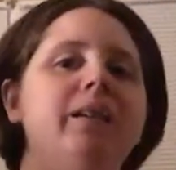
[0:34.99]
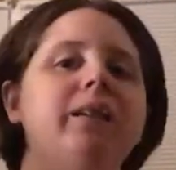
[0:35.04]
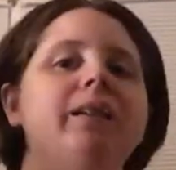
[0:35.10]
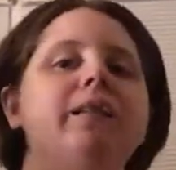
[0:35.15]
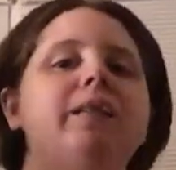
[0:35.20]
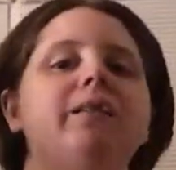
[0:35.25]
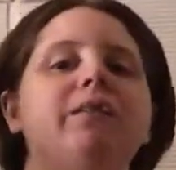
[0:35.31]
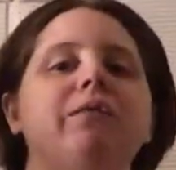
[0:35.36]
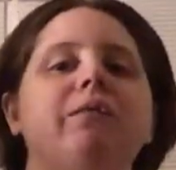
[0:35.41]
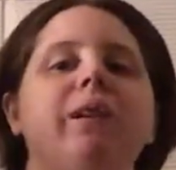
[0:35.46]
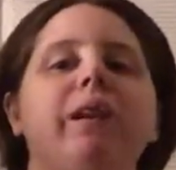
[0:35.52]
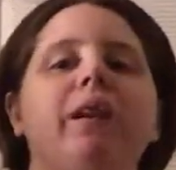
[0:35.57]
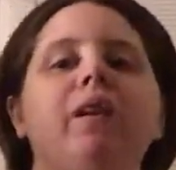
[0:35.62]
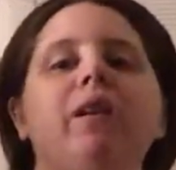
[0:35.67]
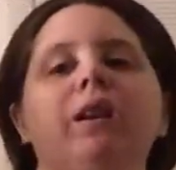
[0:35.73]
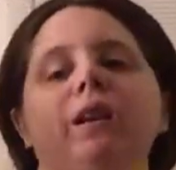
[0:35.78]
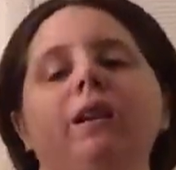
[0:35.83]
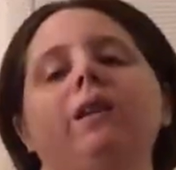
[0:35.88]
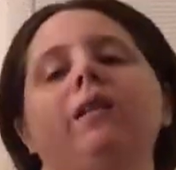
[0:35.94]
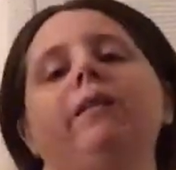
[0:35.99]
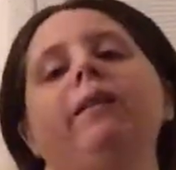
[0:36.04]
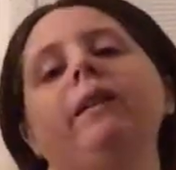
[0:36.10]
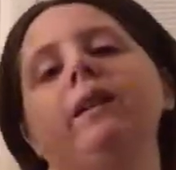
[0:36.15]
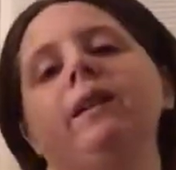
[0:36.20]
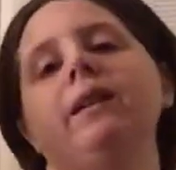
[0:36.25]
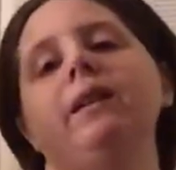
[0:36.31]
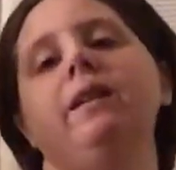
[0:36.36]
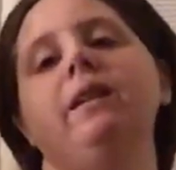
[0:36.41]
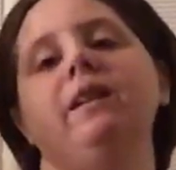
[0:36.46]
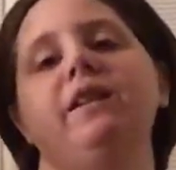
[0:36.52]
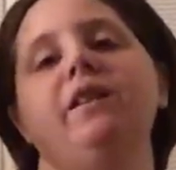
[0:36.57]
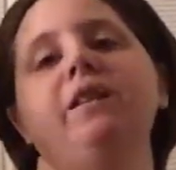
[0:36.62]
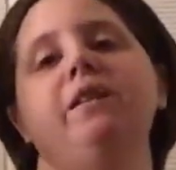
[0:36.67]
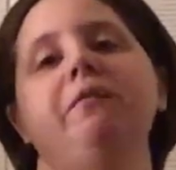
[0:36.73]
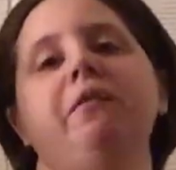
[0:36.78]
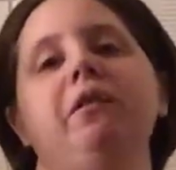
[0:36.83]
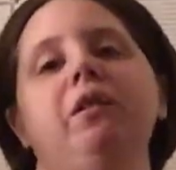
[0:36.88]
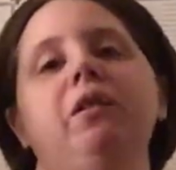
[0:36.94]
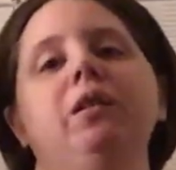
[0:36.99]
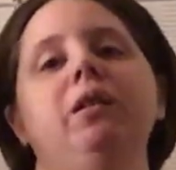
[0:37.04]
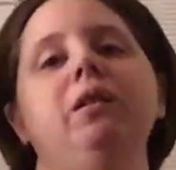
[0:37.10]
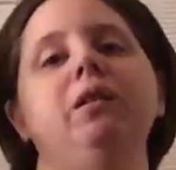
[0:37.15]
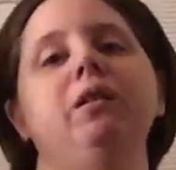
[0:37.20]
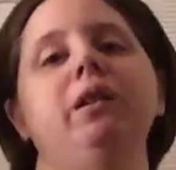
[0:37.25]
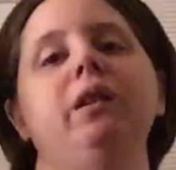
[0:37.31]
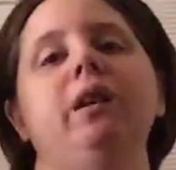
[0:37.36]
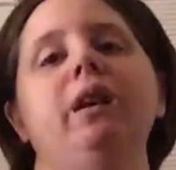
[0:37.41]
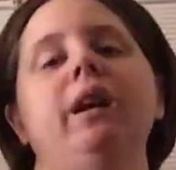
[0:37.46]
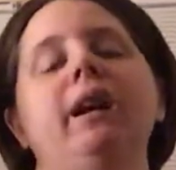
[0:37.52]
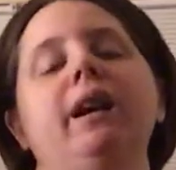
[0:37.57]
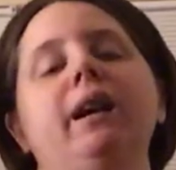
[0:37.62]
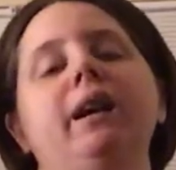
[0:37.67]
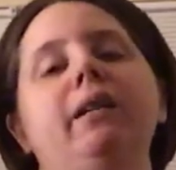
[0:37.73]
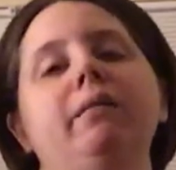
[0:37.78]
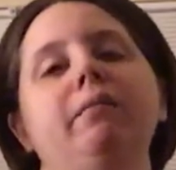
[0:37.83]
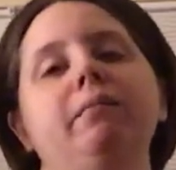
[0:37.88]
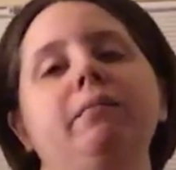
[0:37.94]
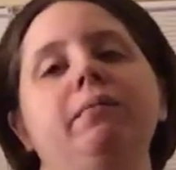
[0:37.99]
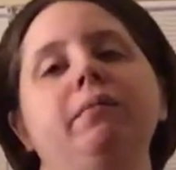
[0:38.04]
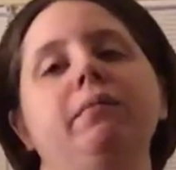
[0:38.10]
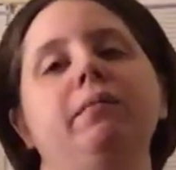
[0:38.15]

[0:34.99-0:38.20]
So we are going to Disney World um,